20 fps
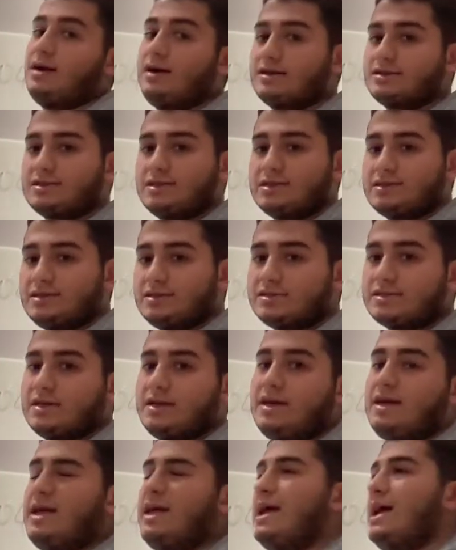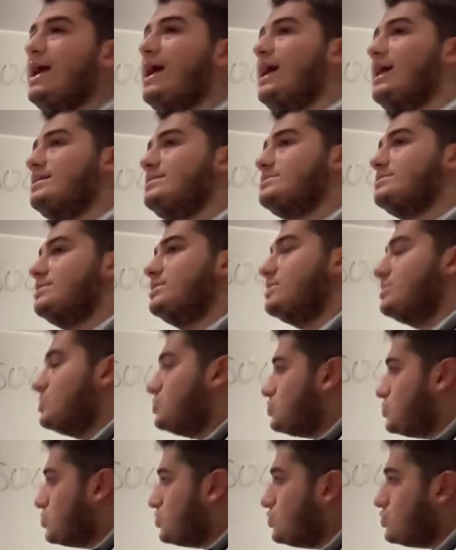consultants, and
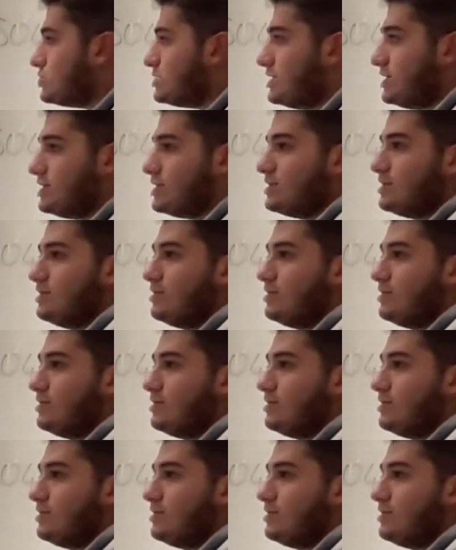choosing